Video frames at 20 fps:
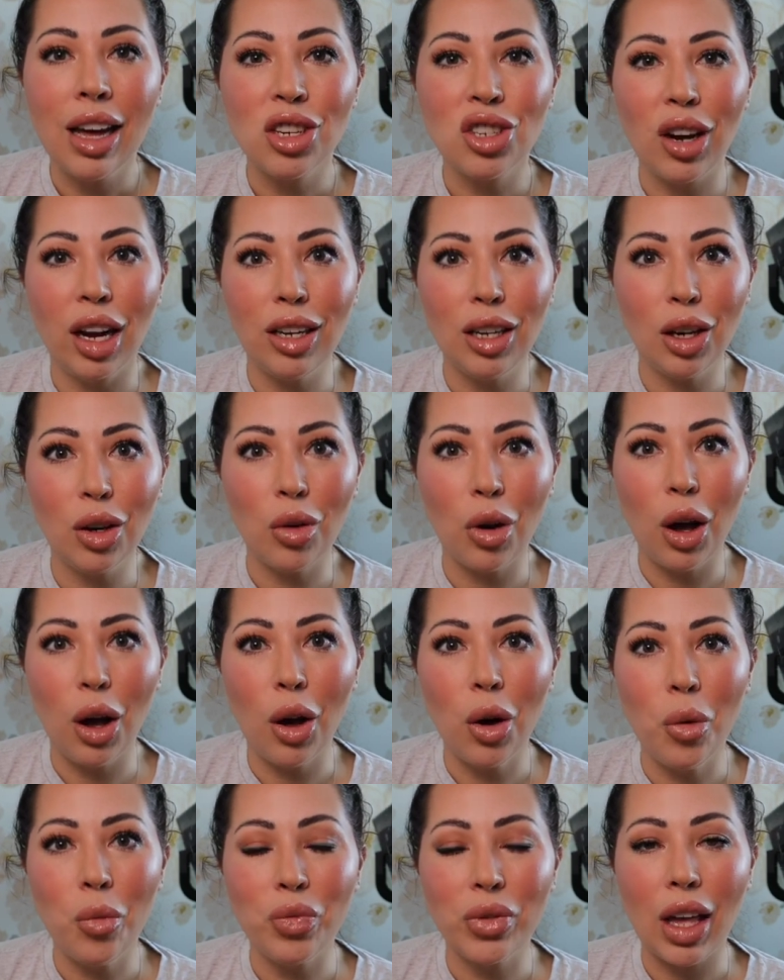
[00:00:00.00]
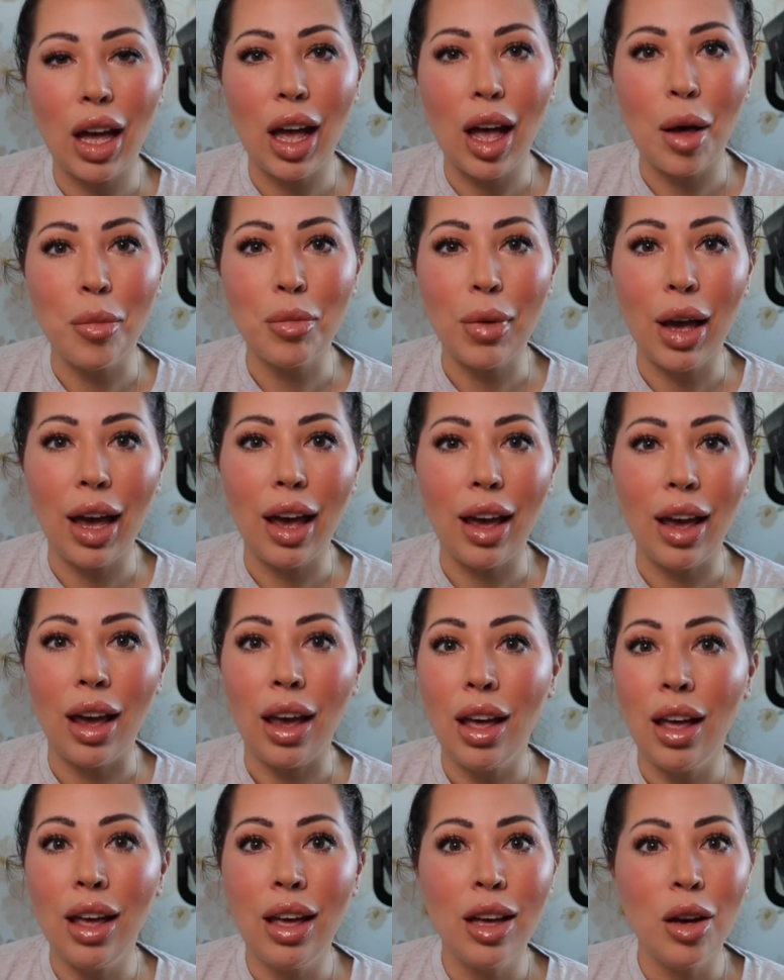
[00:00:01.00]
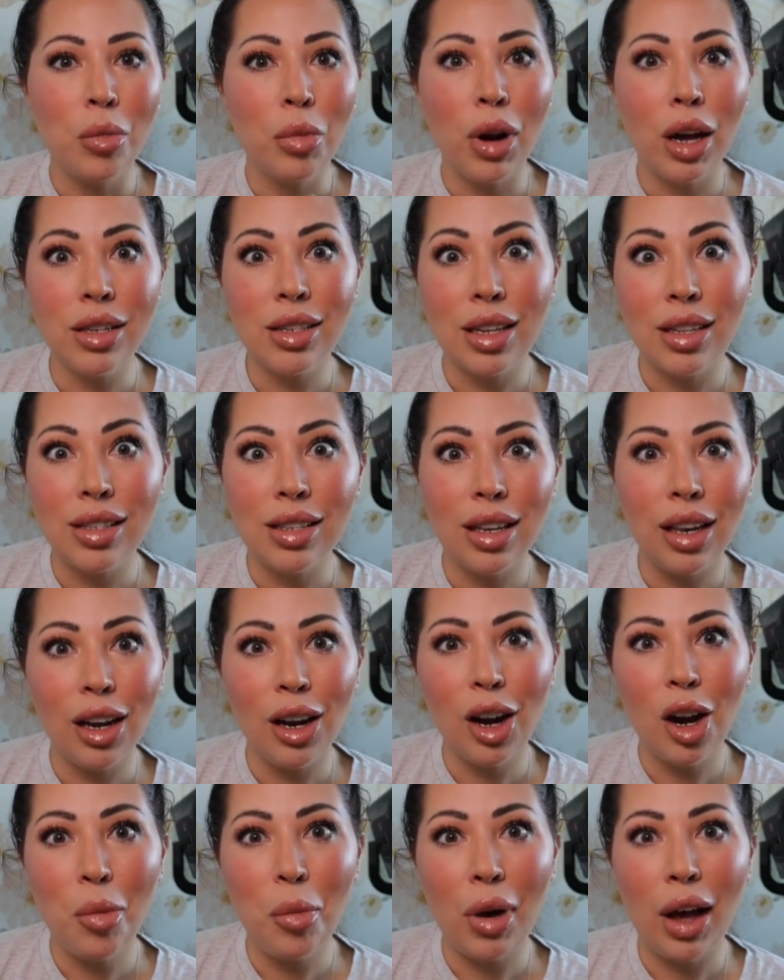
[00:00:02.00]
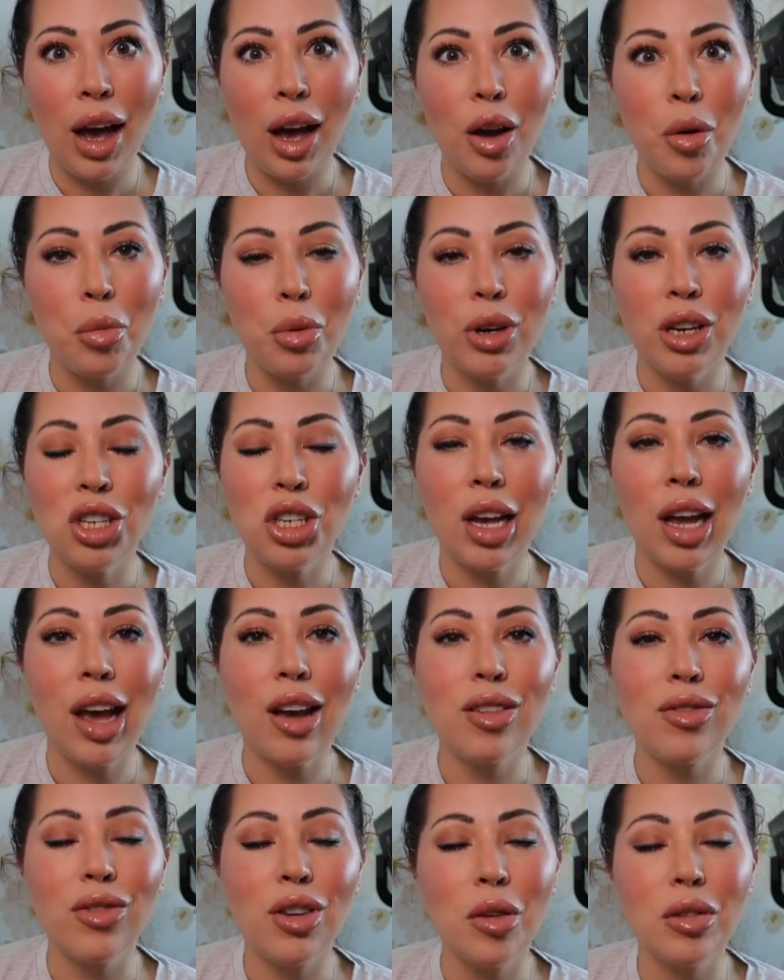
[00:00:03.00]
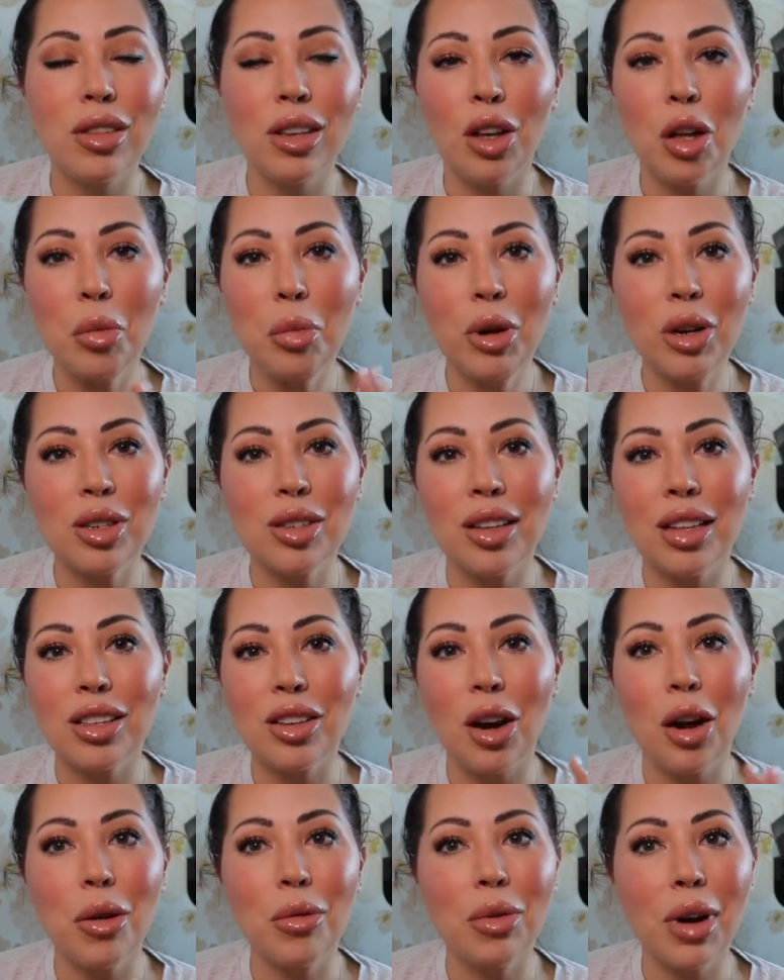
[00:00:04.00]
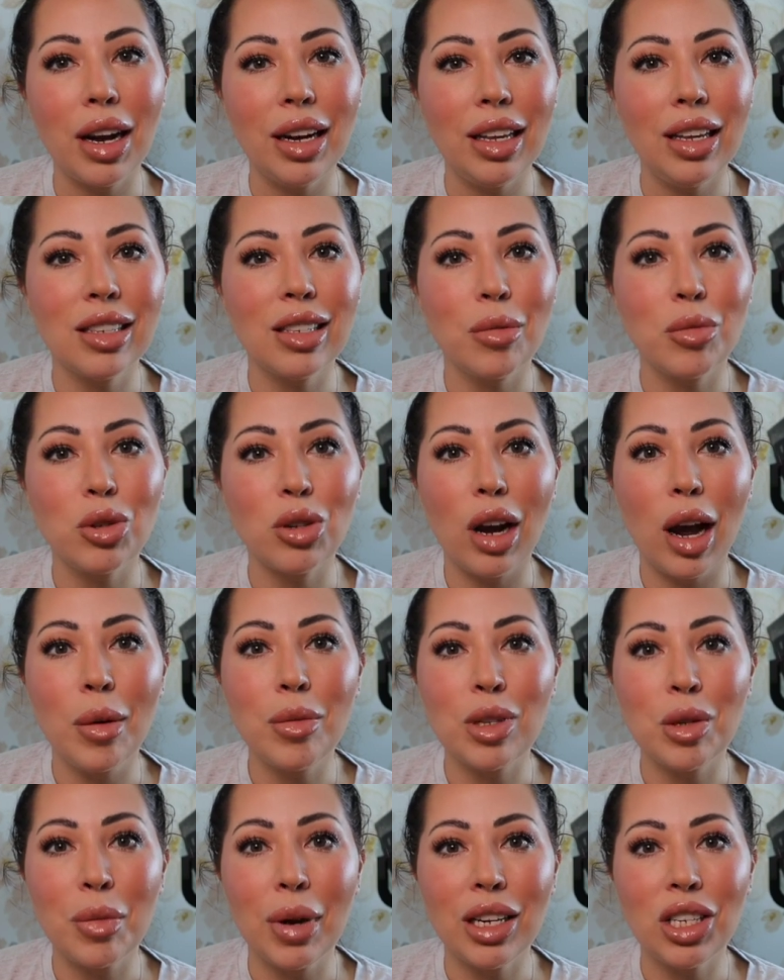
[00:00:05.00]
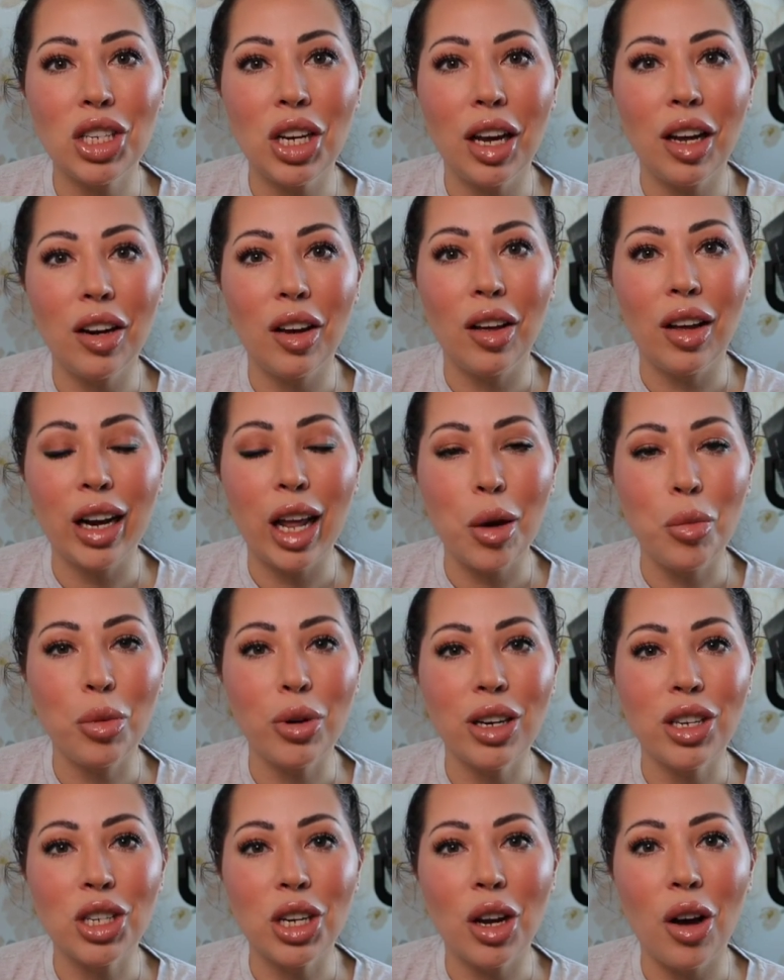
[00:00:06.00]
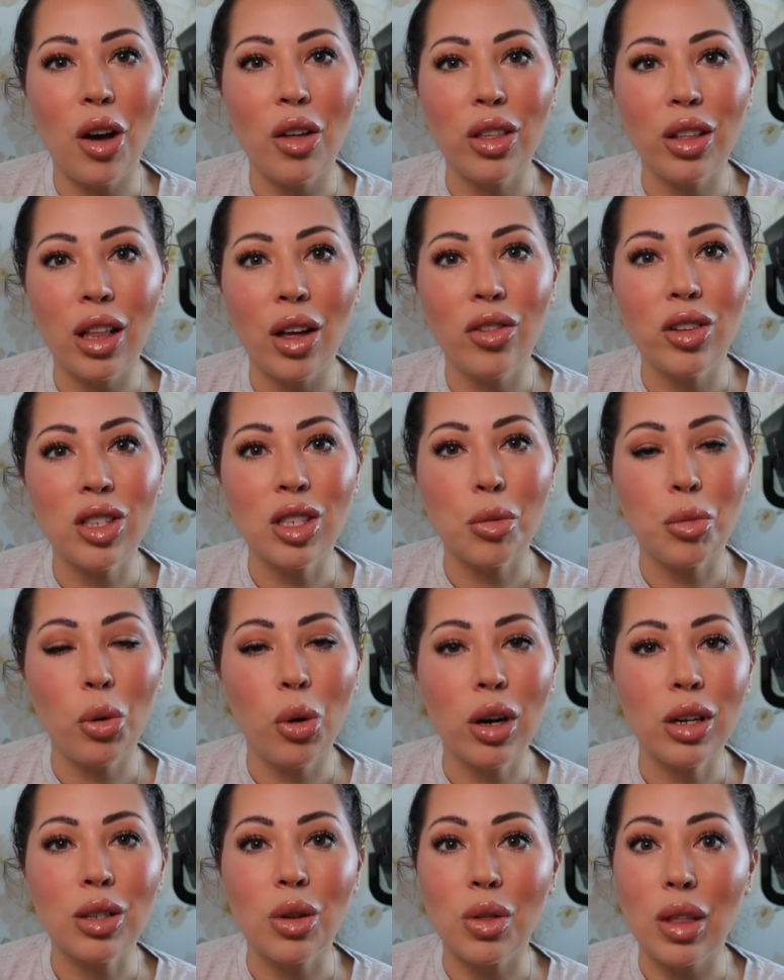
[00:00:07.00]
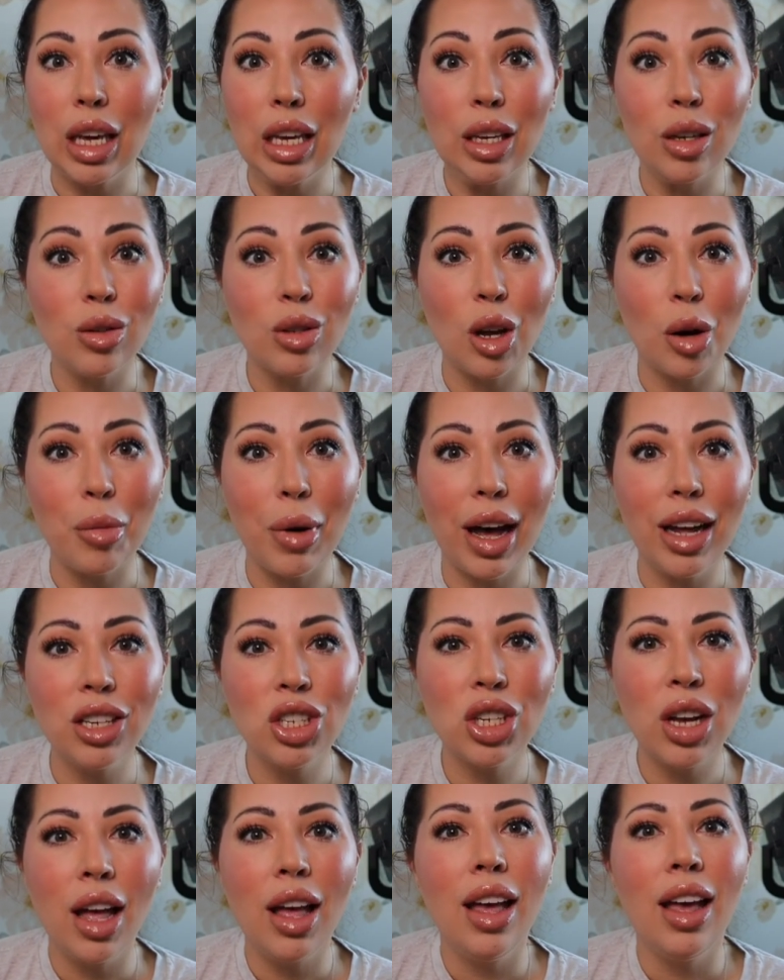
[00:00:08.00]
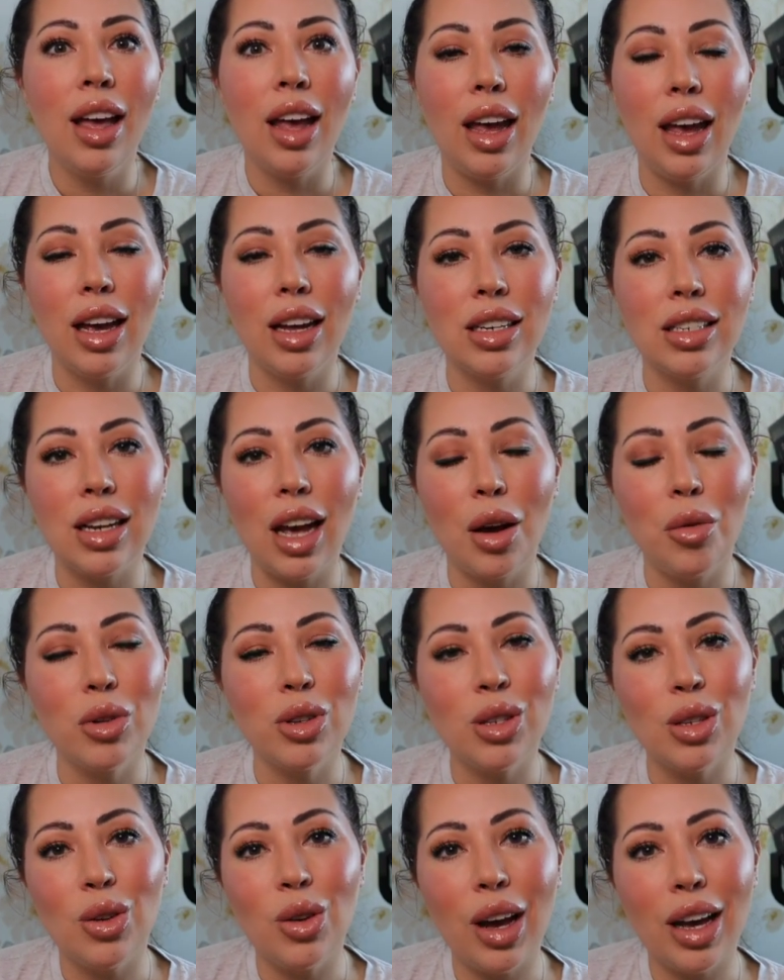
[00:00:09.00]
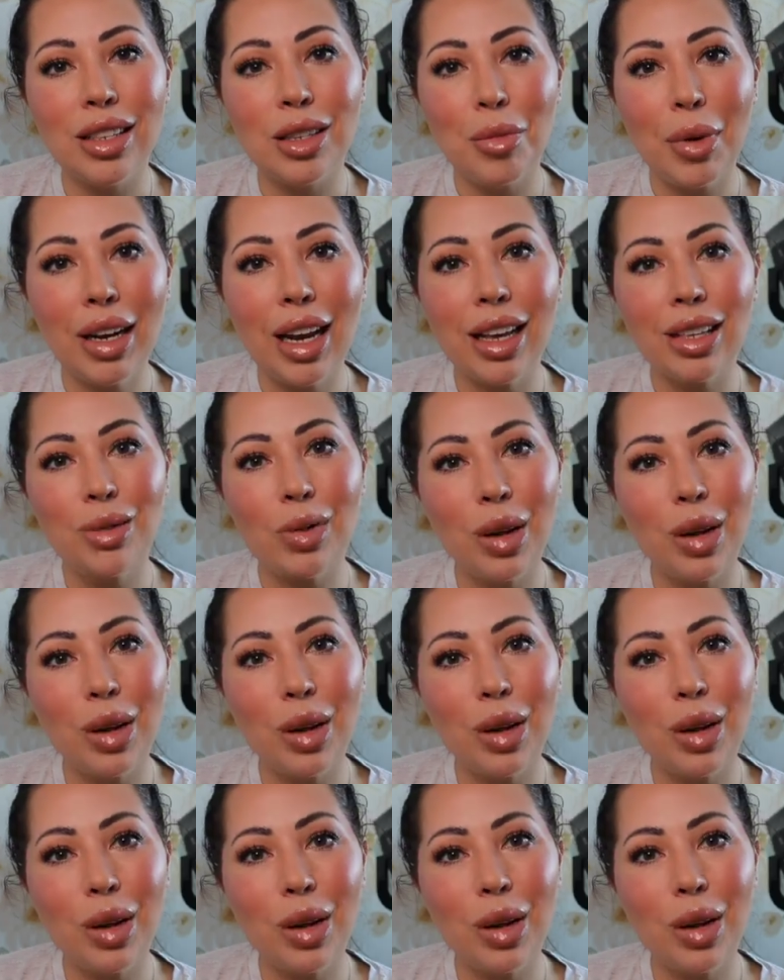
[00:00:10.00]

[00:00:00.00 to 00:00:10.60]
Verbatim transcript: Trying to grow uh, my presence here, but I appreciate every single person that's already subscribed to my channel, and I appreciate all the love and support, so thank you so much, and I will see you guys in my next